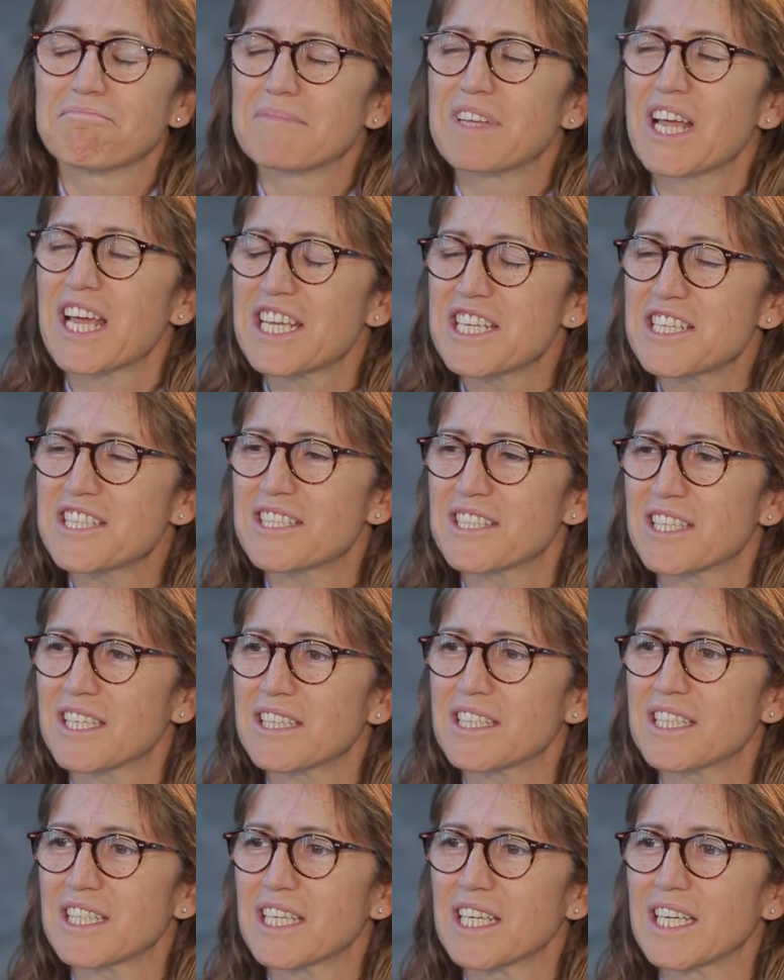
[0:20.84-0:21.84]
nice
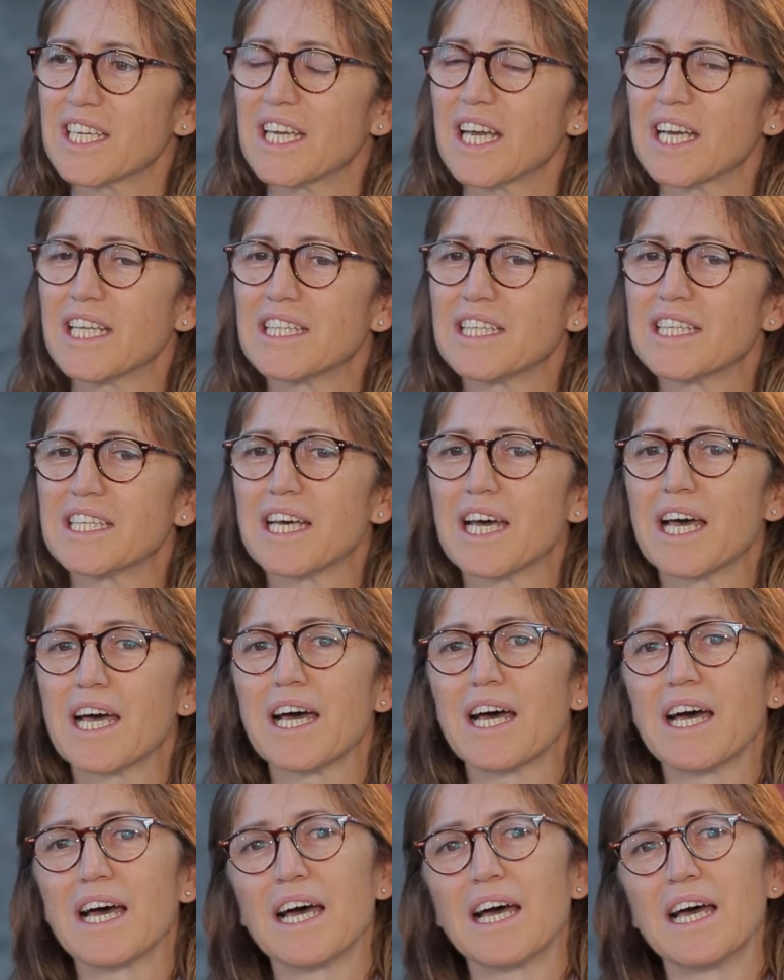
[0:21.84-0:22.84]
city, and
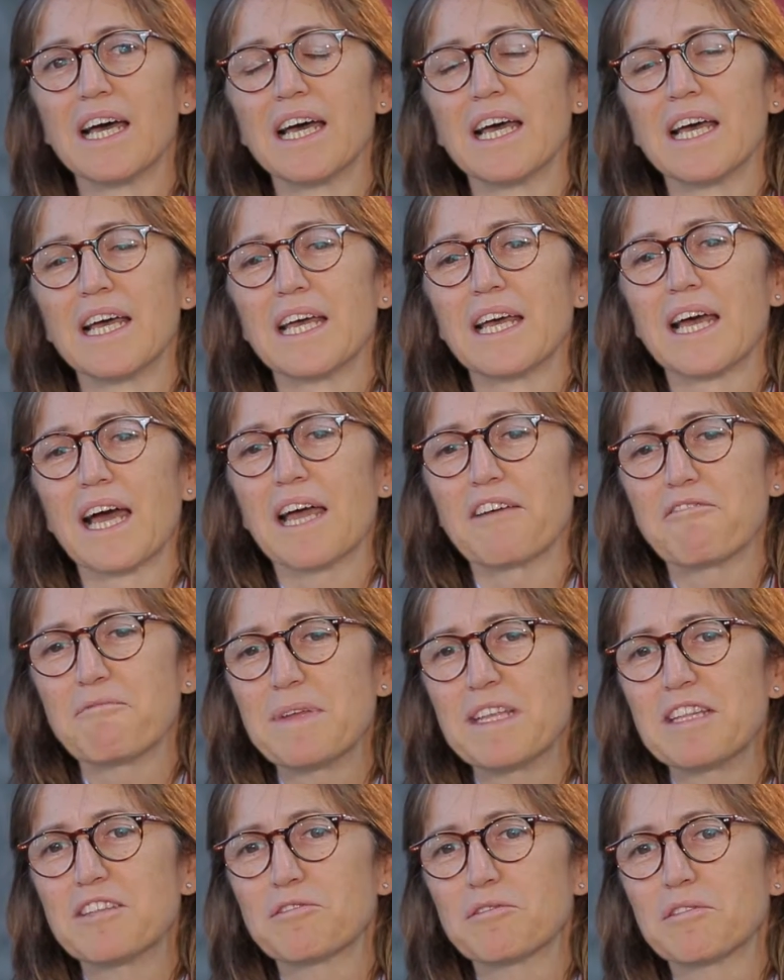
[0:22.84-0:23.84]
I've
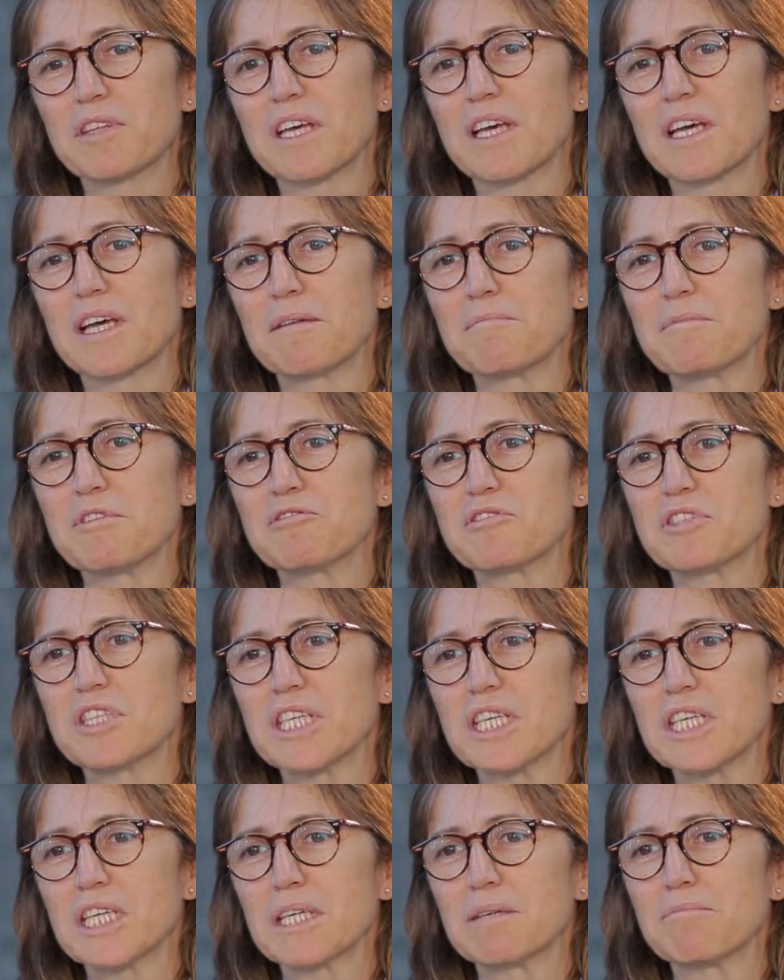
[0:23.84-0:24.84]
been to the
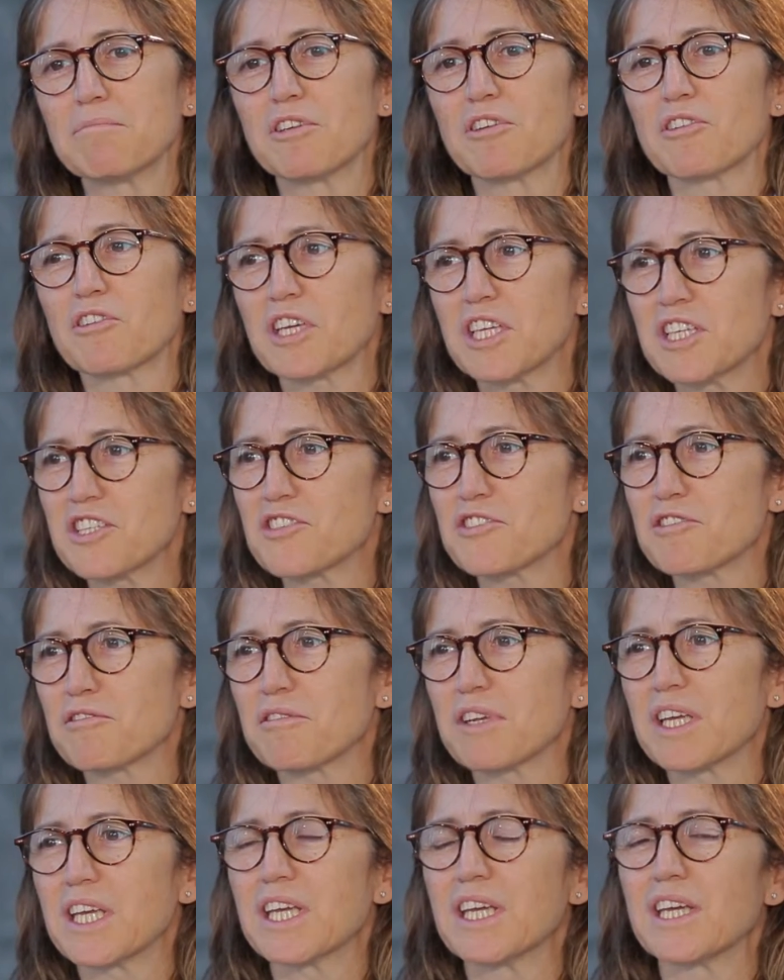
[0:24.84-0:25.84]
museum, your
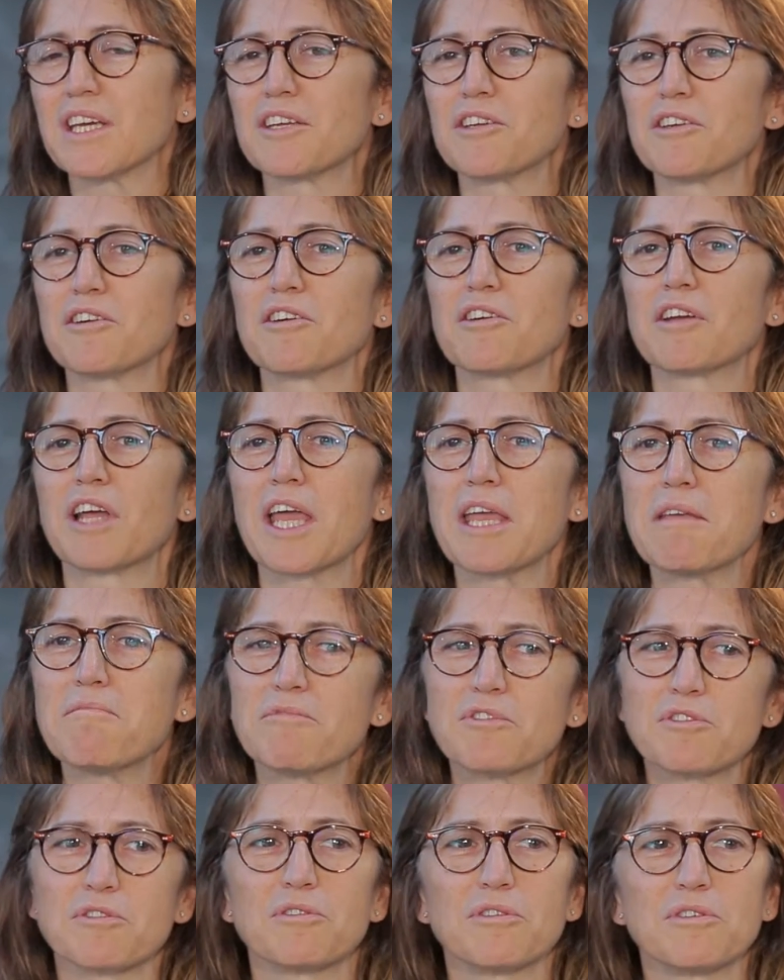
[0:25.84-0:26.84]
history, your
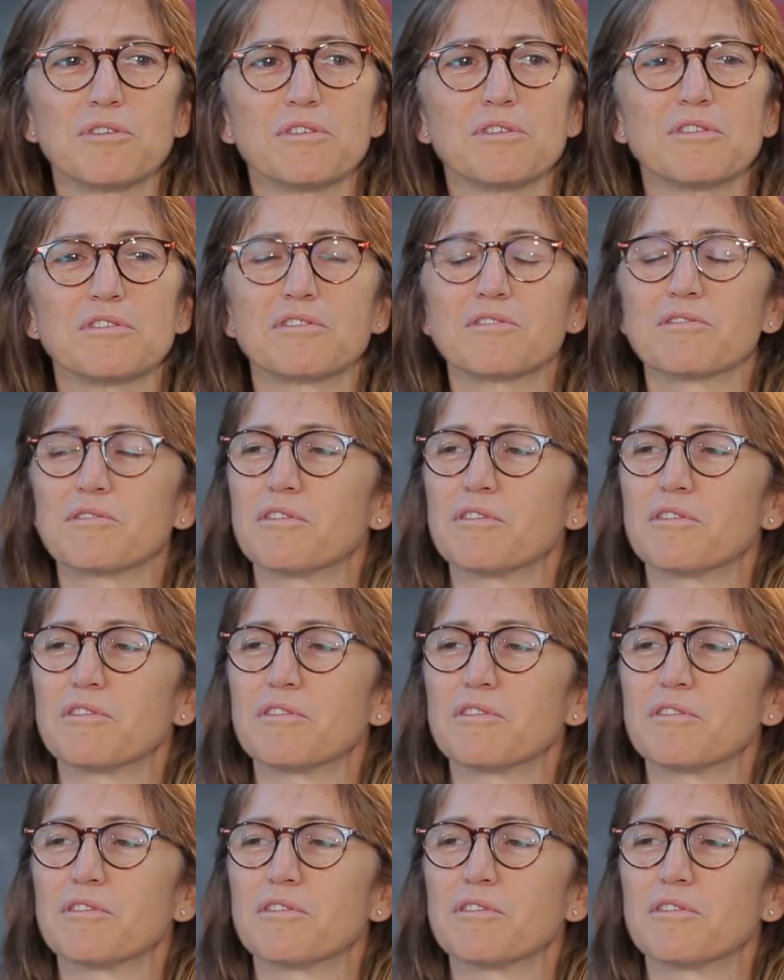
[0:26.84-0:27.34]
aim to